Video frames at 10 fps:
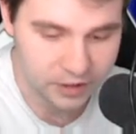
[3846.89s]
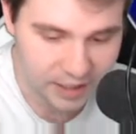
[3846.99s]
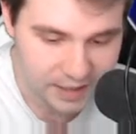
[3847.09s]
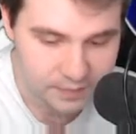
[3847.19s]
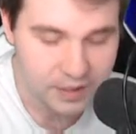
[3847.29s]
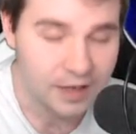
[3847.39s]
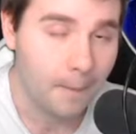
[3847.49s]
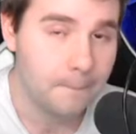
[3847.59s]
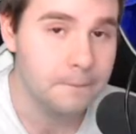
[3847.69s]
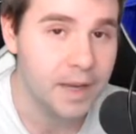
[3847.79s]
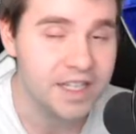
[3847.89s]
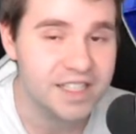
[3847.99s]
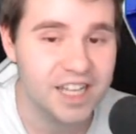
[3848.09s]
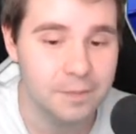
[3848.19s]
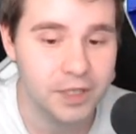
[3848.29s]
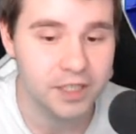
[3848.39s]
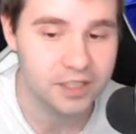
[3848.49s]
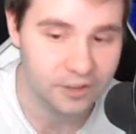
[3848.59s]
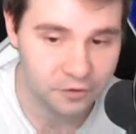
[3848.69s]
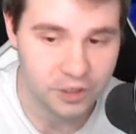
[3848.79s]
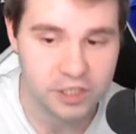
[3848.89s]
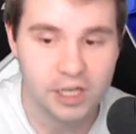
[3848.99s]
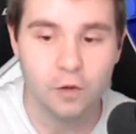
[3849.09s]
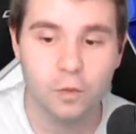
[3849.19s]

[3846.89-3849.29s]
time makes a big difference,